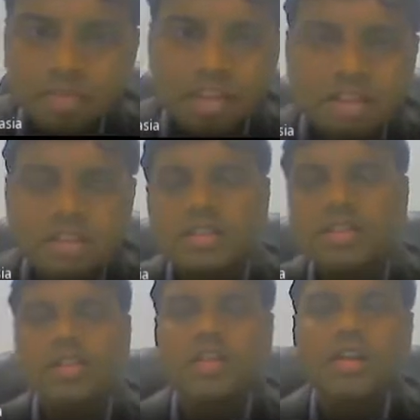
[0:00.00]
This is
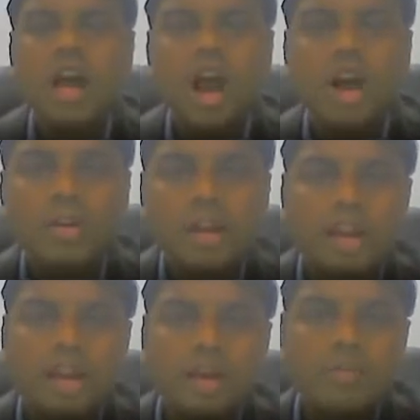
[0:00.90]
the
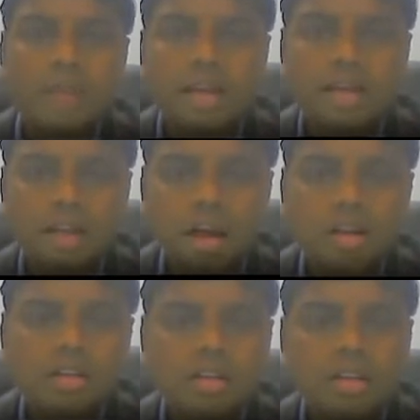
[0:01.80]
outline of my talk.